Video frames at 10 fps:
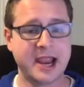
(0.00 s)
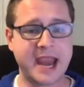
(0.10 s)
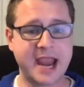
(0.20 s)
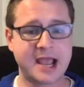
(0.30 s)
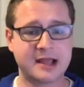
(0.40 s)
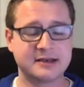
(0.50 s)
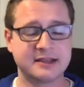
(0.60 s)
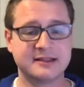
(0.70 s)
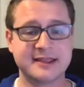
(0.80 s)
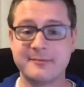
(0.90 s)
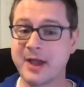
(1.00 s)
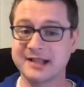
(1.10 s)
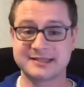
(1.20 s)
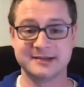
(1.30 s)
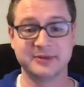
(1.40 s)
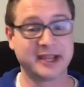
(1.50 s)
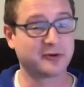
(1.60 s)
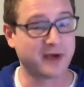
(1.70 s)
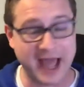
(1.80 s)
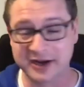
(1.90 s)
And they might seem like
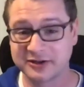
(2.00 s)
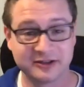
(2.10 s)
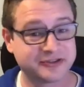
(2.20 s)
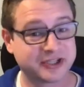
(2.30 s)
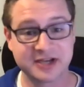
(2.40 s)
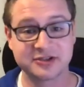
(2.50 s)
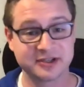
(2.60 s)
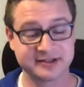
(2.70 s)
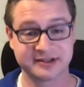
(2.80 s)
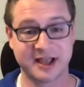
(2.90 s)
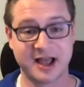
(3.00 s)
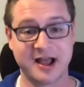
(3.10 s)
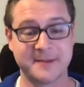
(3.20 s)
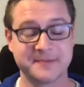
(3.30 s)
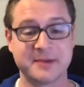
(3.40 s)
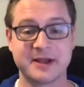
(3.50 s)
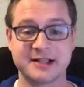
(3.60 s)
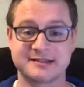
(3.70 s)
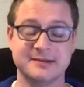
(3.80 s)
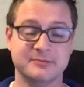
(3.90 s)
radical changes. They might
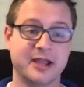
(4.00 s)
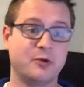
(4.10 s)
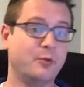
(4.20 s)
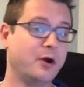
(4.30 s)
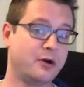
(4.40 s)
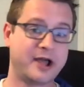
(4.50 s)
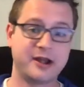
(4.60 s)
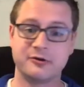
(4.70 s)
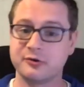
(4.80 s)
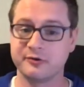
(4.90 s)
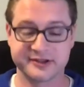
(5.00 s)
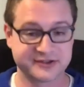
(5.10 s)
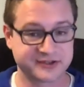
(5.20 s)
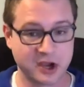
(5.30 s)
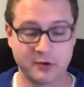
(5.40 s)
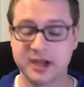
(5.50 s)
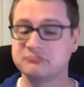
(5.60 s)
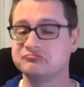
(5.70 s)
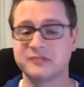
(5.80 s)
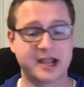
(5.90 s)
seem like, whoa, I don't know where this is
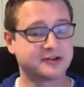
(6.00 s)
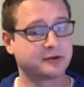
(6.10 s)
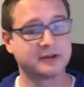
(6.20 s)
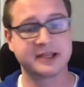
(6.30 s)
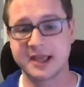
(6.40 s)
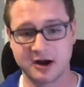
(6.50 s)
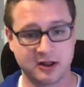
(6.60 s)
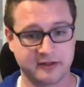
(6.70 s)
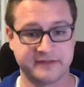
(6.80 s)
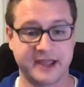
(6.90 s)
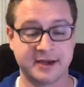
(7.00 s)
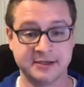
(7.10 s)
going. I totally get all of that.